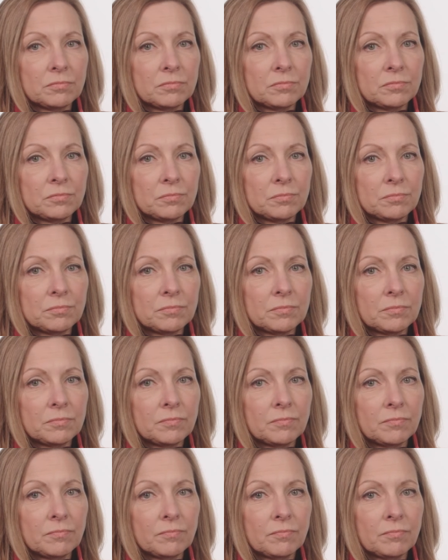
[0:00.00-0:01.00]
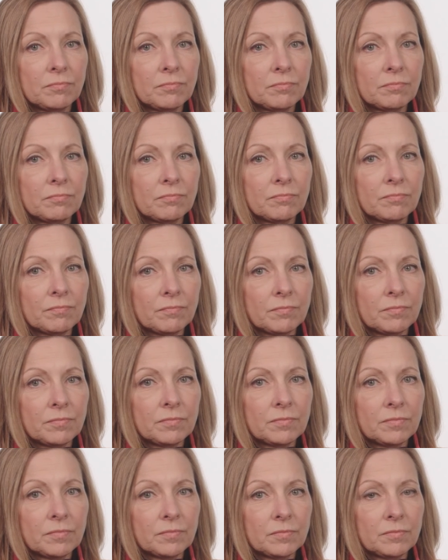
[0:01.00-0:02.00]

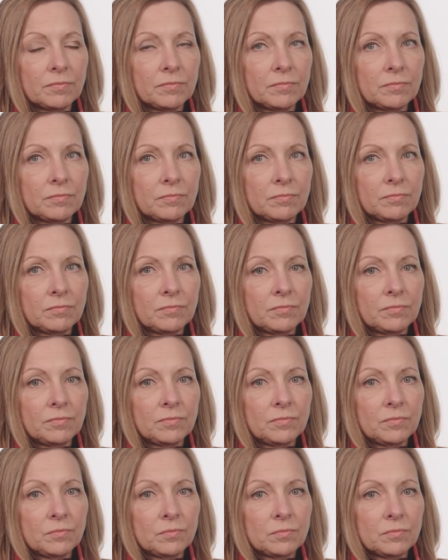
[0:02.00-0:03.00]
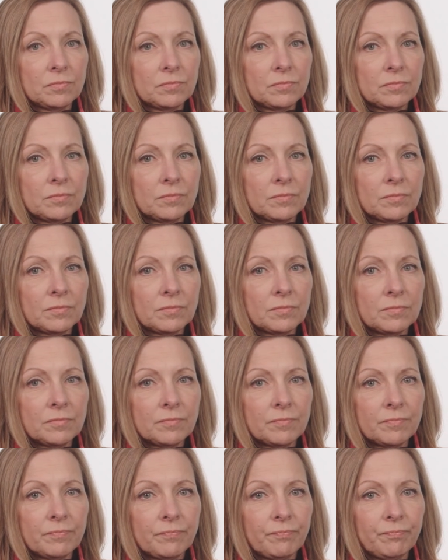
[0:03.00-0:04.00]

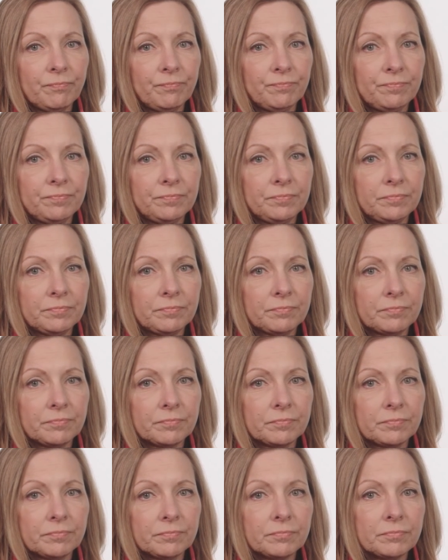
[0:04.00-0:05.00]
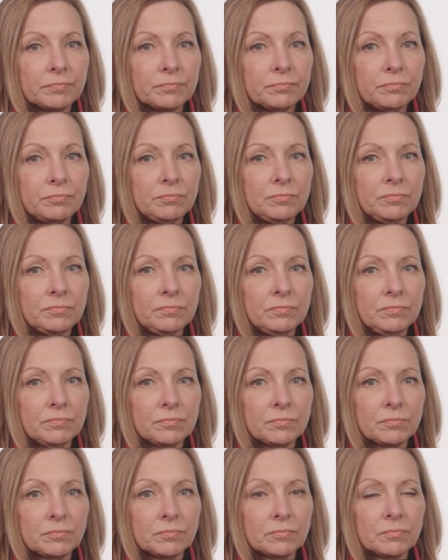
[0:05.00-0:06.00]

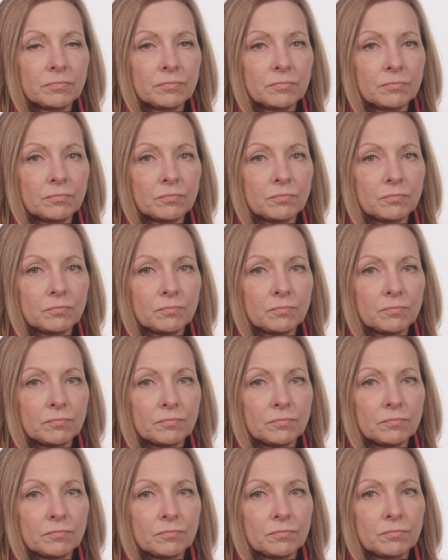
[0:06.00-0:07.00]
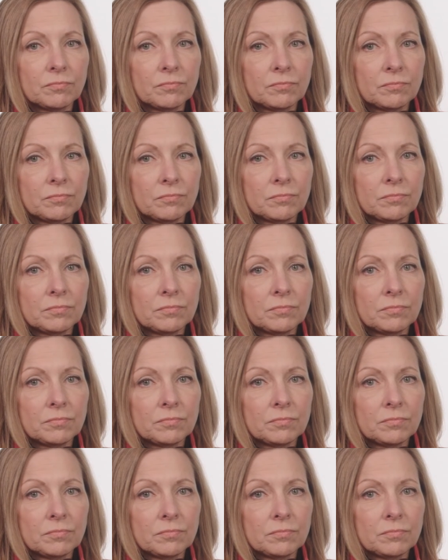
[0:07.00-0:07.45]
(not speaking)